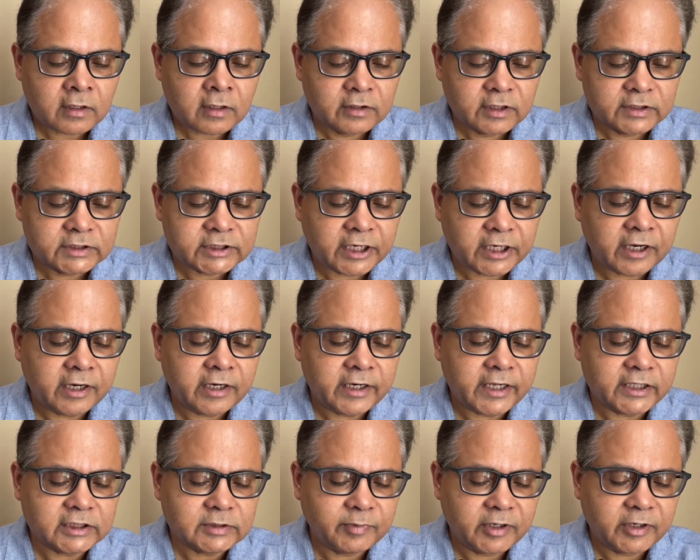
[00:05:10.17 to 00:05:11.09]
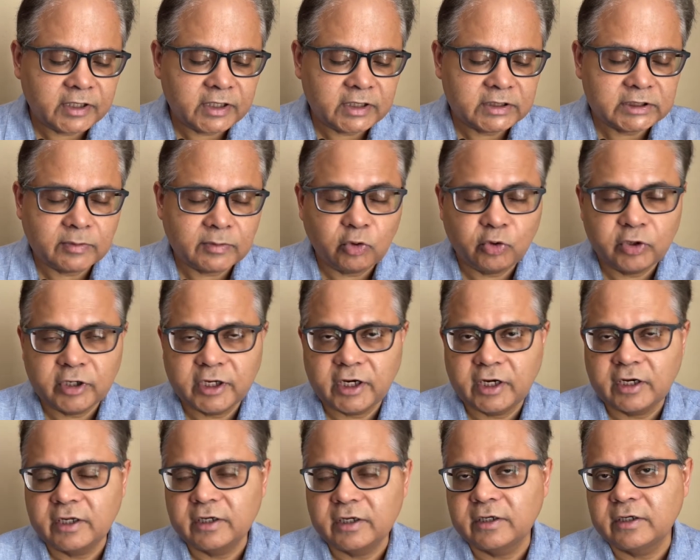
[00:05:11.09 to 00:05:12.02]
The second aspect is about
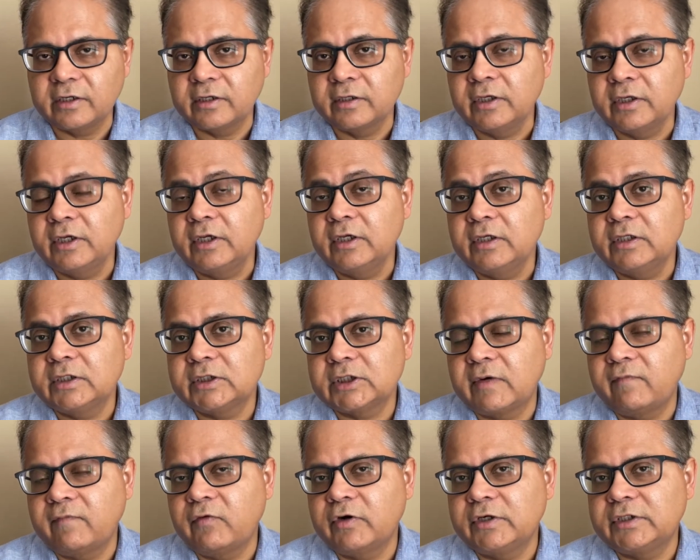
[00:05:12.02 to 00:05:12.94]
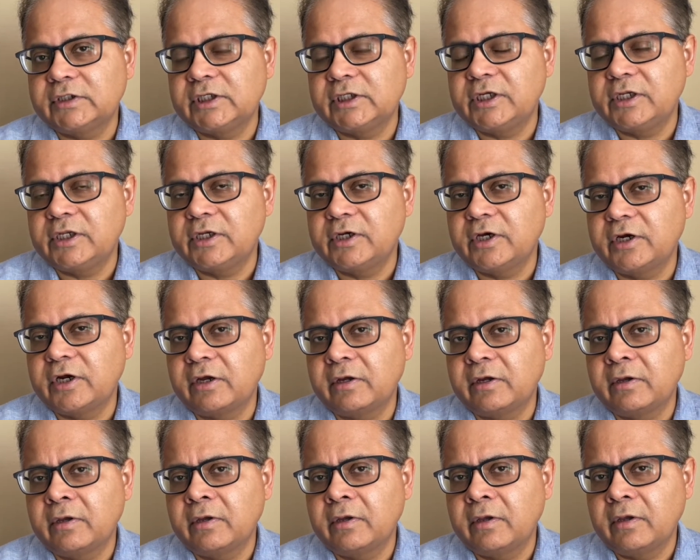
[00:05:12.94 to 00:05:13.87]
getting a somewhat senior
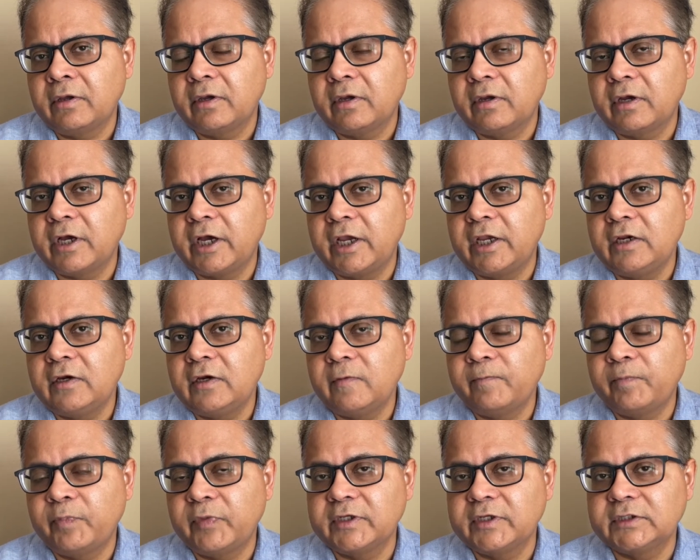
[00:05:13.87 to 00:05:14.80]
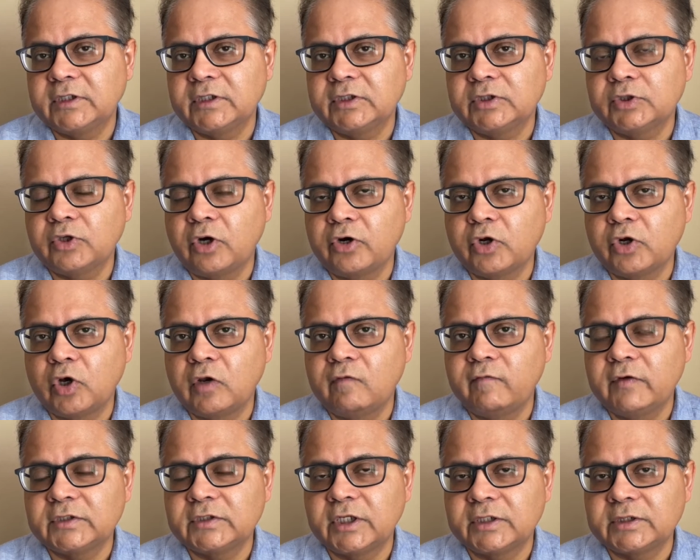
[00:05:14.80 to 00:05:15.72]
guide. This is not
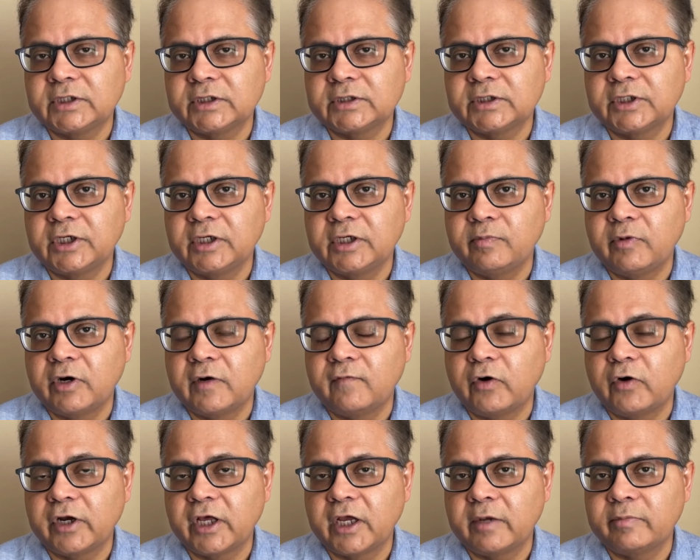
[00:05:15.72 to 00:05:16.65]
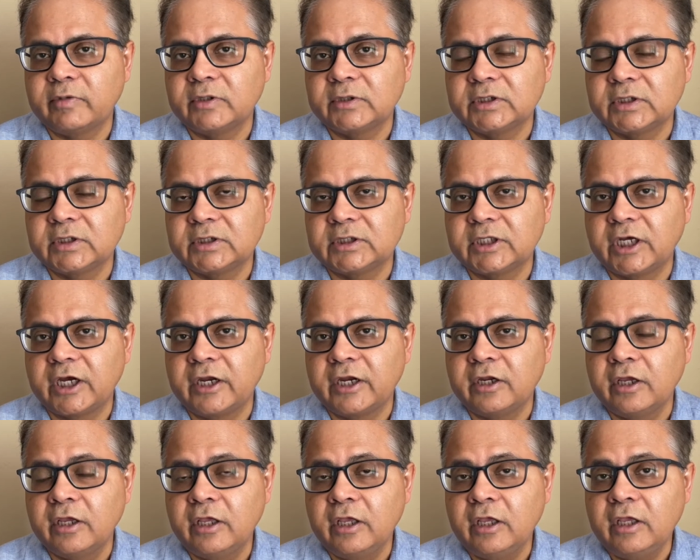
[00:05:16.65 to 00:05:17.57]
always necessary, but what happens is
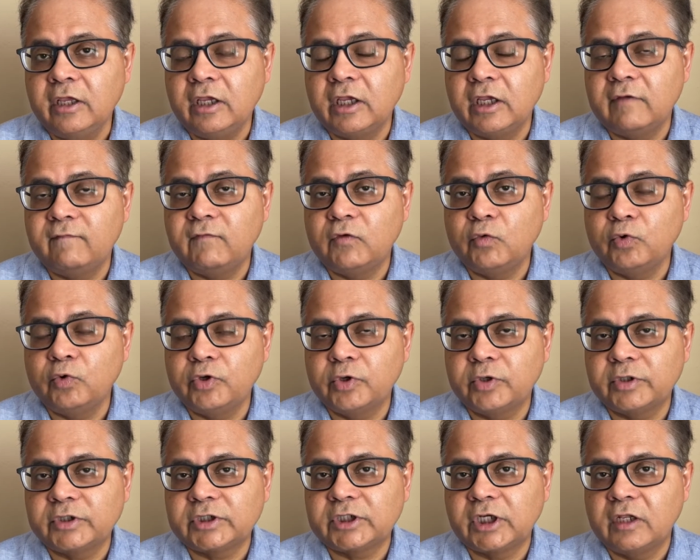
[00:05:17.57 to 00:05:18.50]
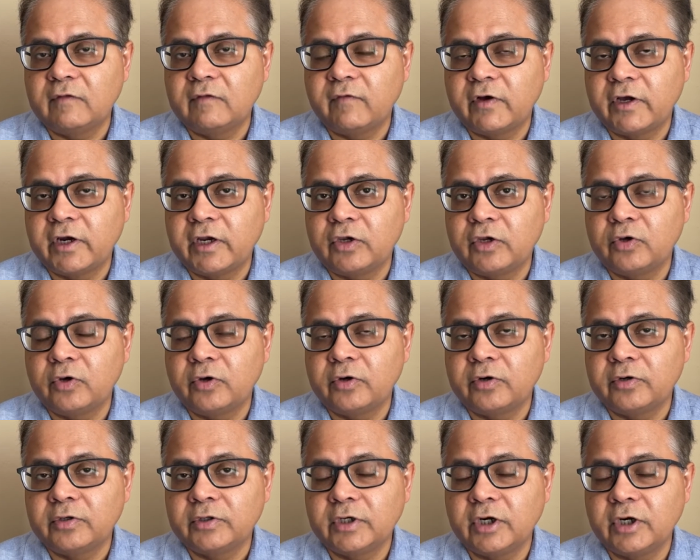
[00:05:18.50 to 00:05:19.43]
that if you yourself are in
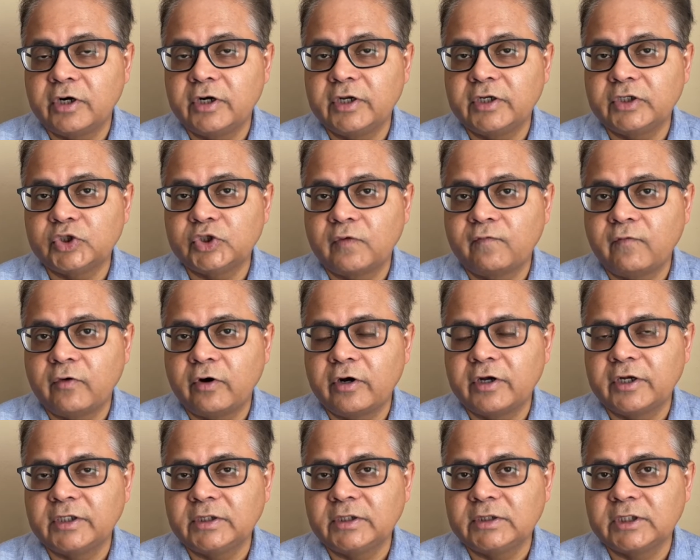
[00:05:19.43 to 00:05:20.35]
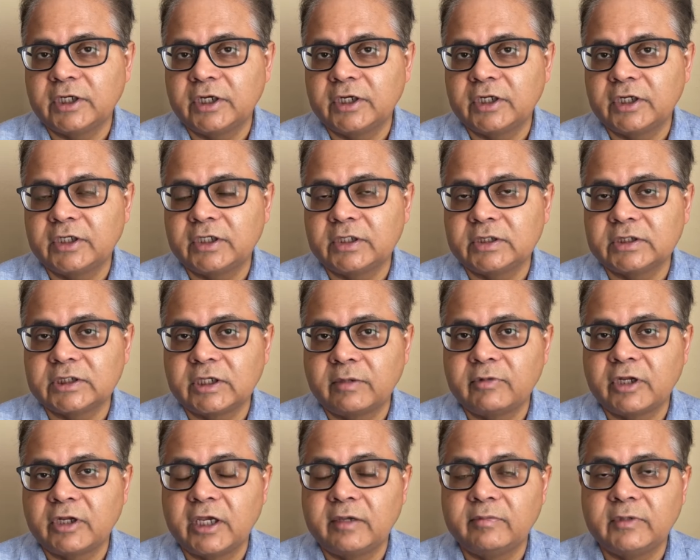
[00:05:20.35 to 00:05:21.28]
your thirties or forties, then it is
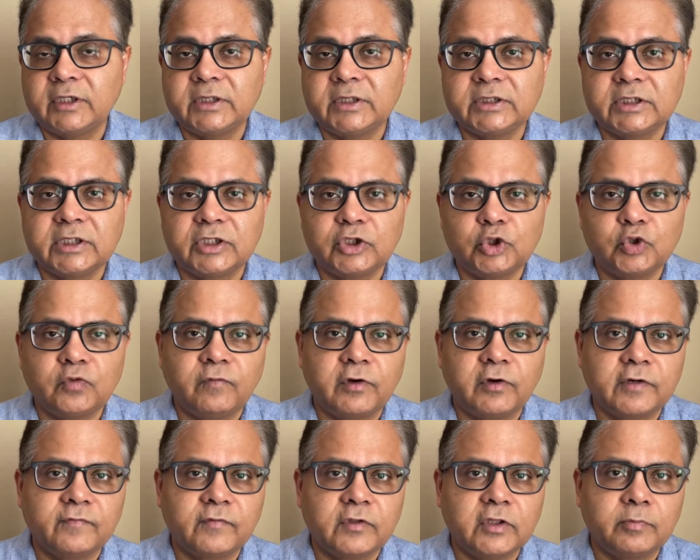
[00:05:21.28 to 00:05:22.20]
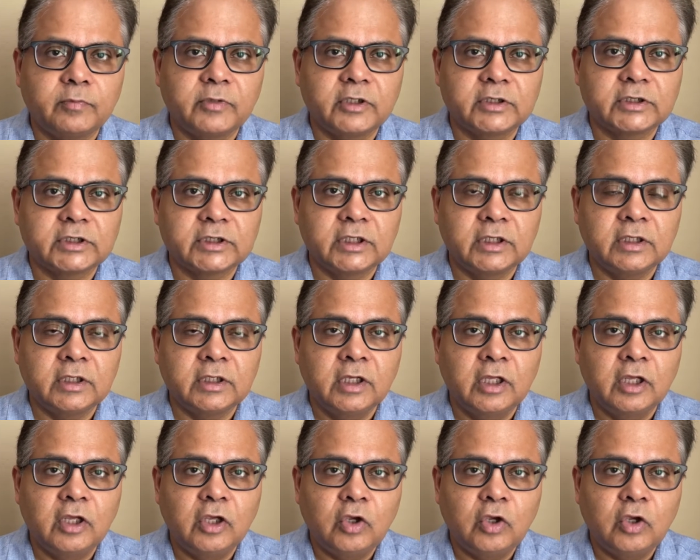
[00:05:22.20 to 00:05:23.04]
sometimes easier to work with the person